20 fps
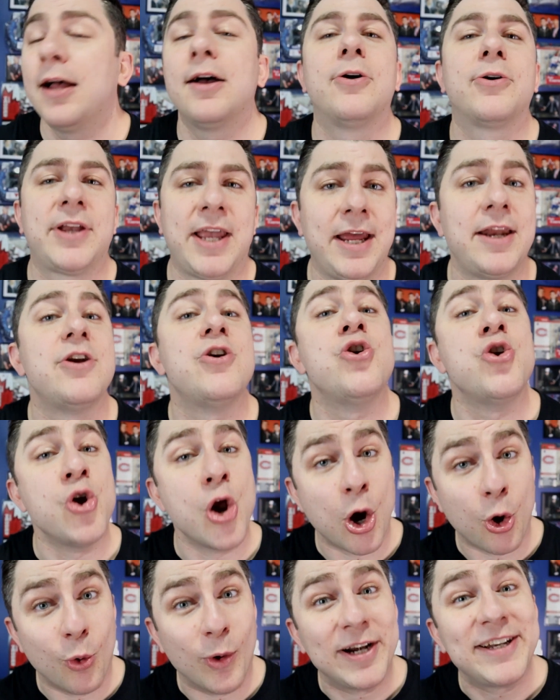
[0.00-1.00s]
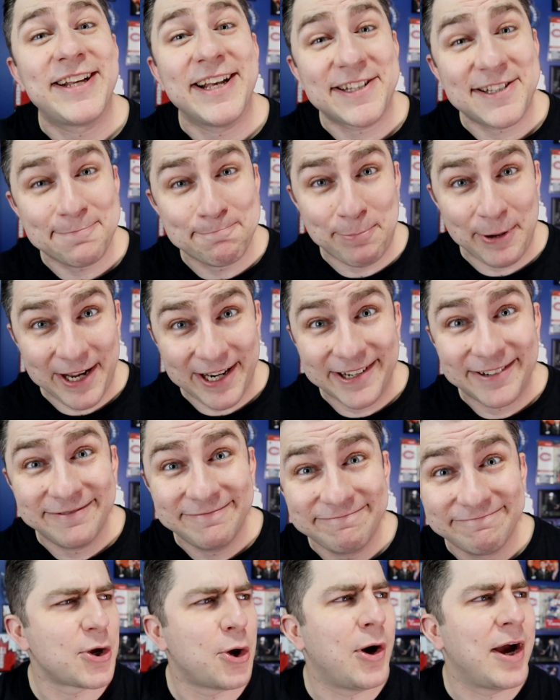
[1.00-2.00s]
Okay, no one gets
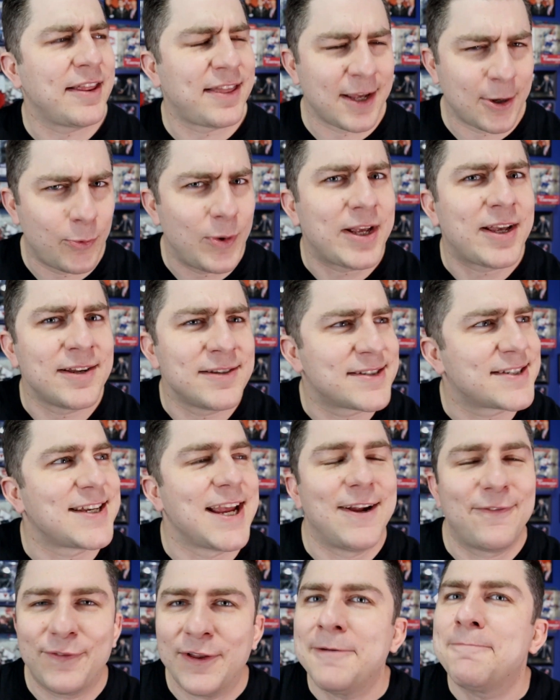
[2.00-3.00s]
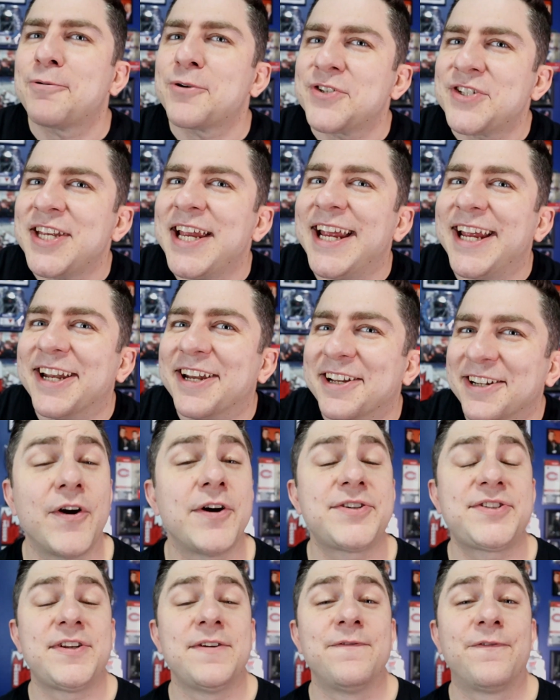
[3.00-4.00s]
bitten, so I think we can safely proceed.
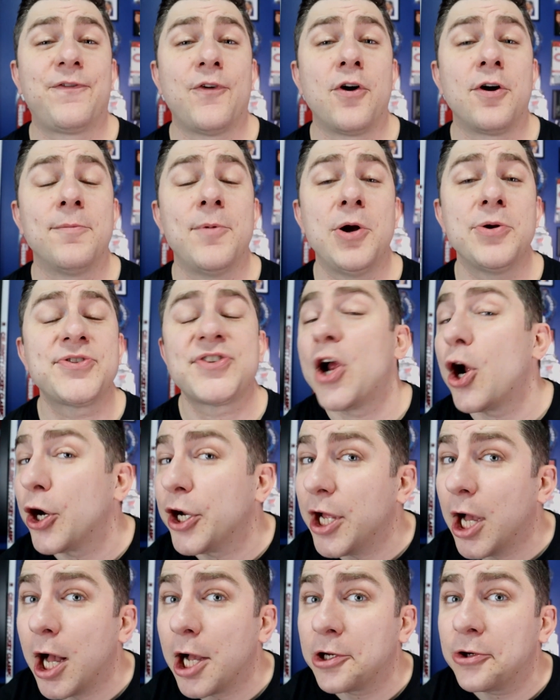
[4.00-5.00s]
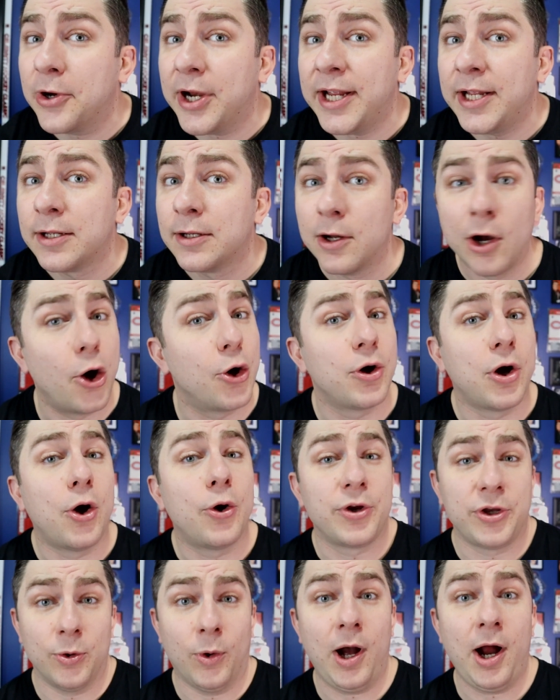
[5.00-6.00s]
First and foremost, are you hungry?
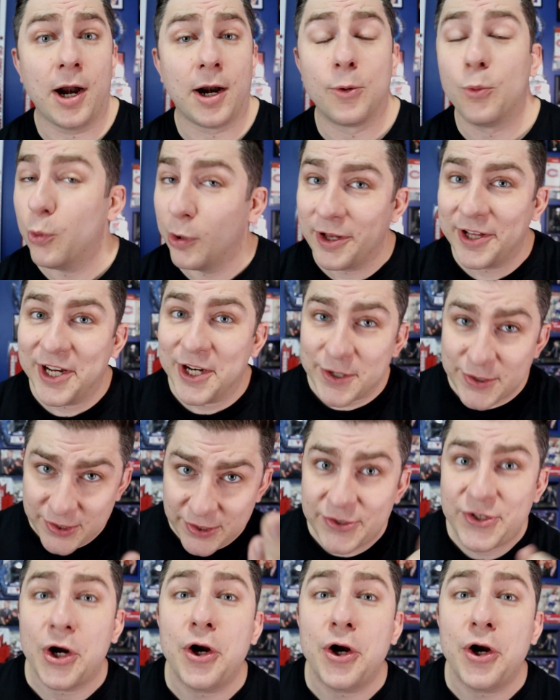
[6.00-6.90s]
Oh, you are. Well, here's a